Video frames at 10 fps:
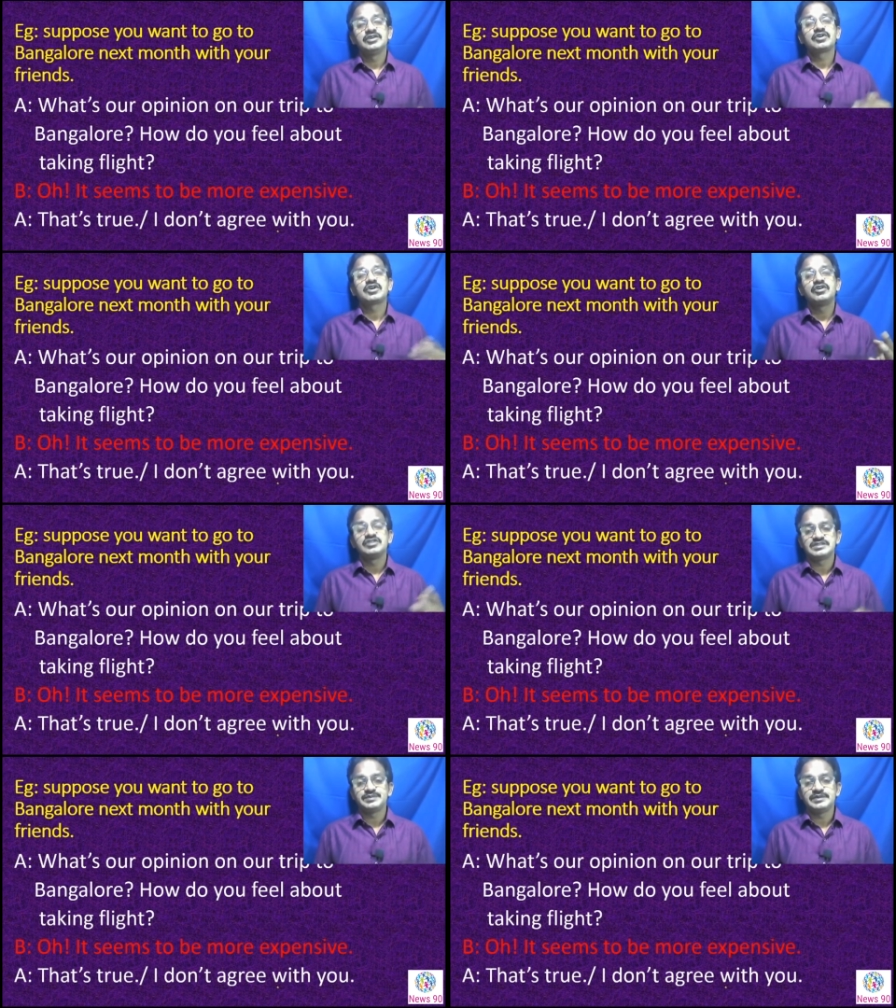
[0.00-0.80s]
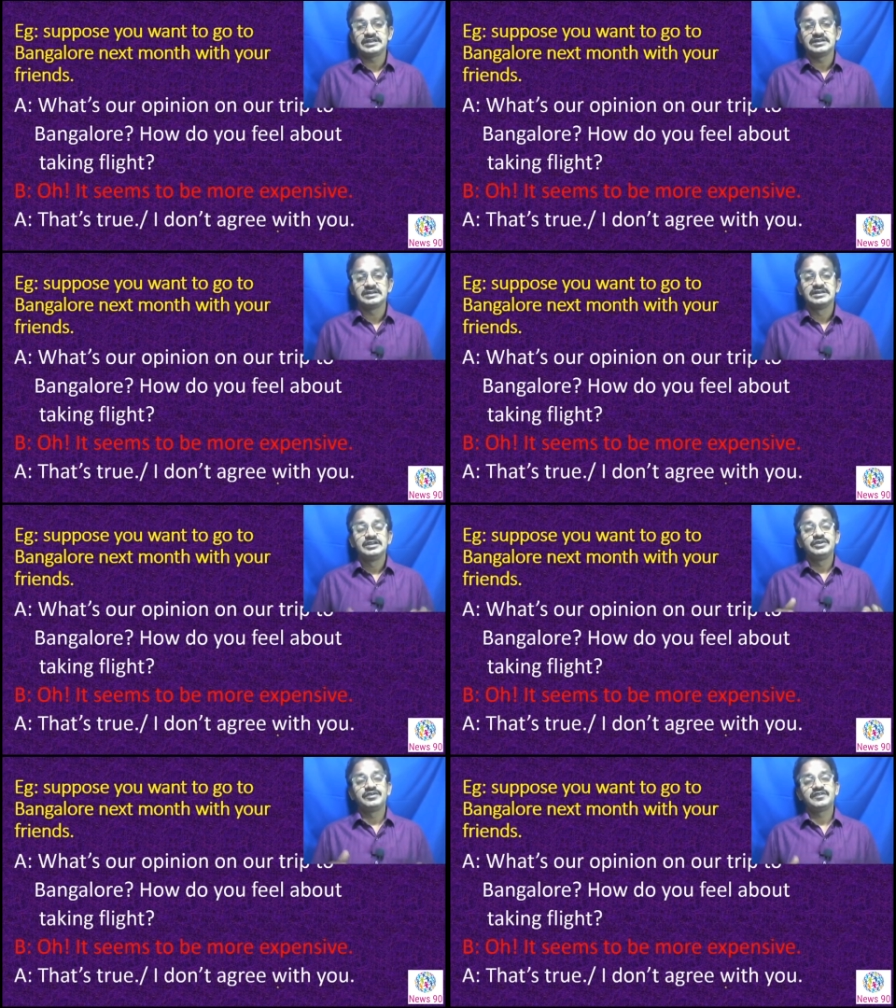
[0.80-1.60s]
your counter speaker
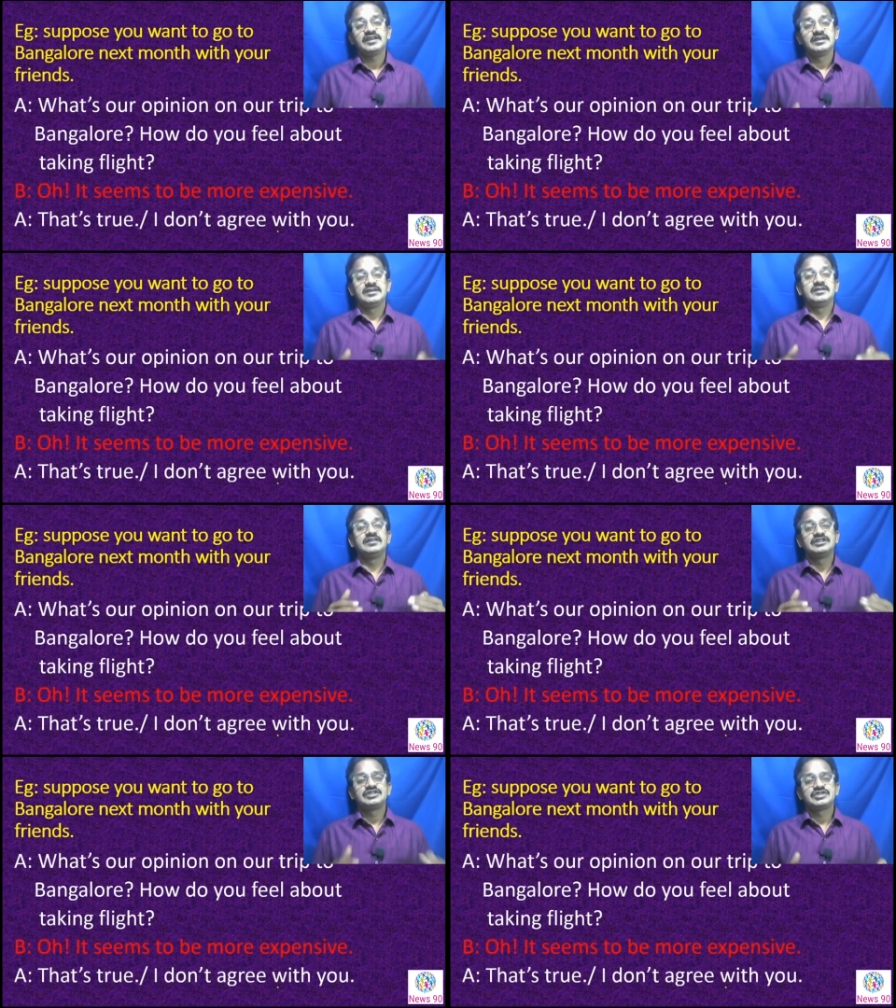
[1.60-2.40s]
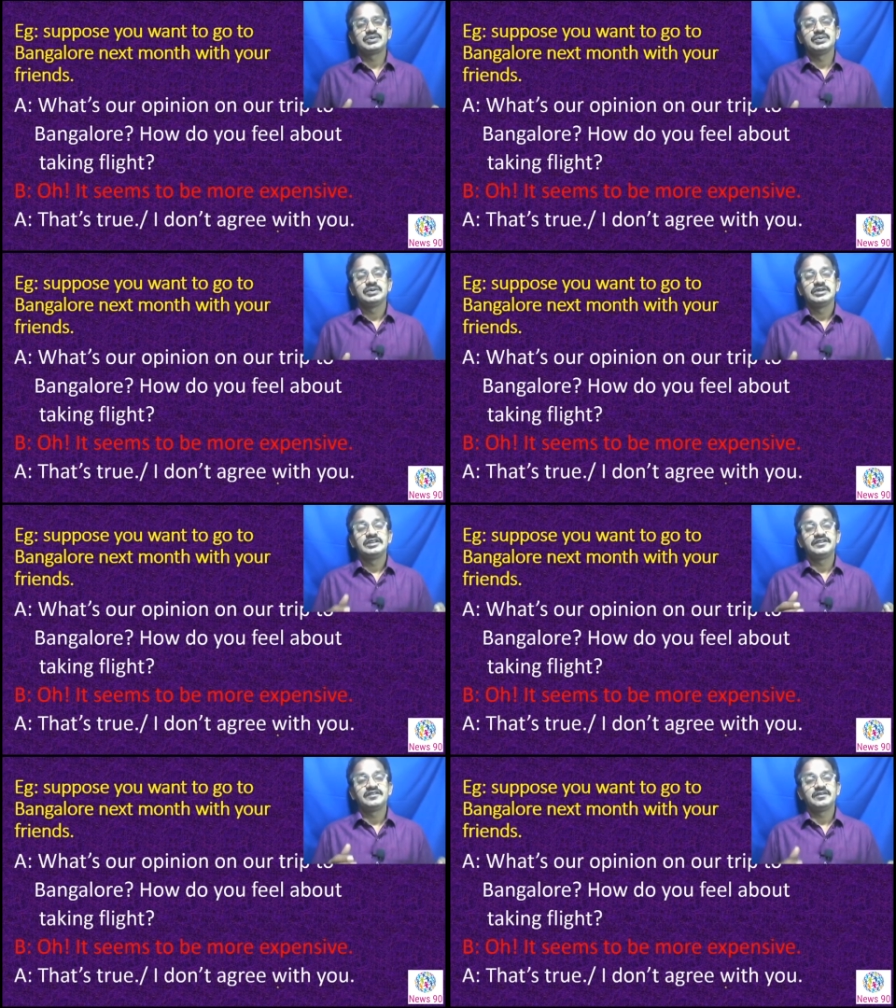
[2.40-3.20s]
you say that's true
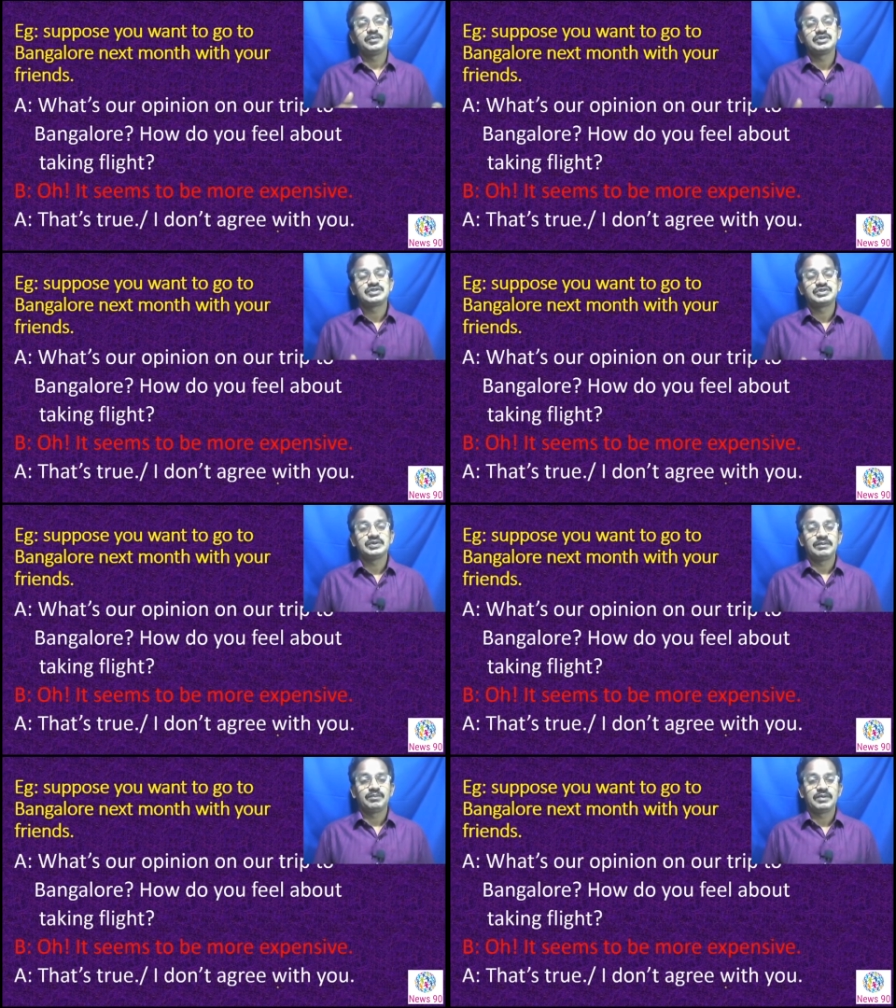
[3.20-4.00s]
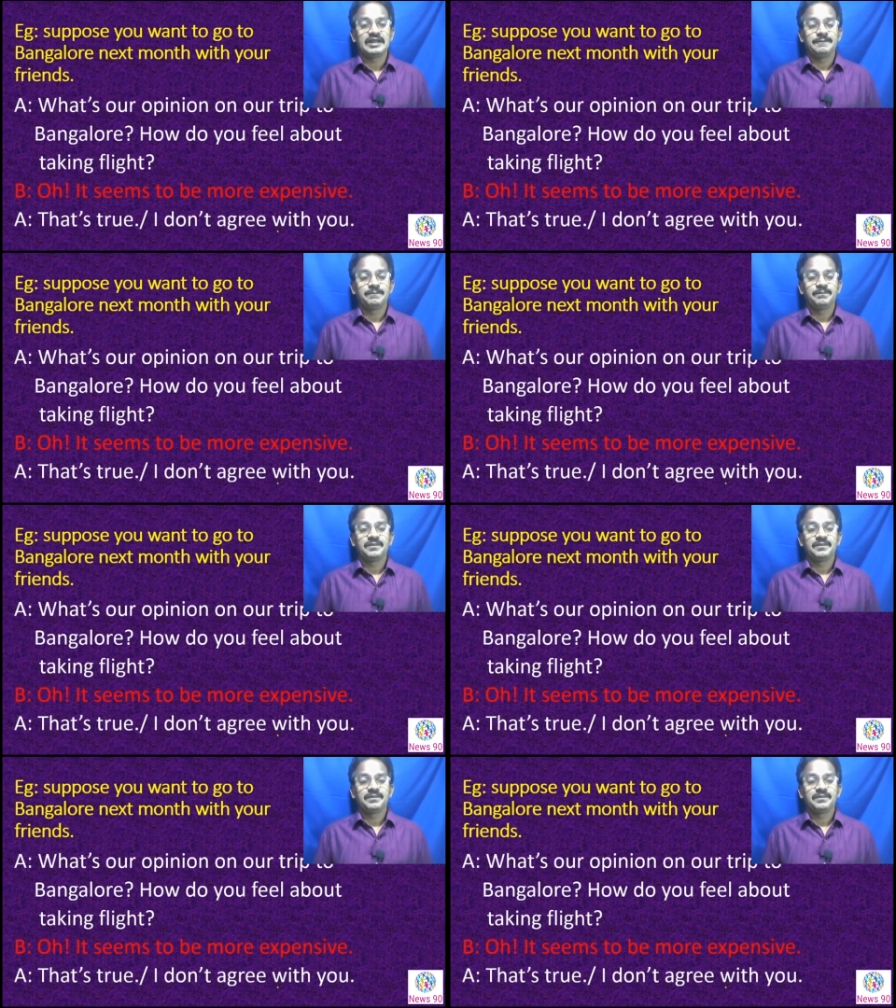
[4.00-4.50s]
that is a positive reply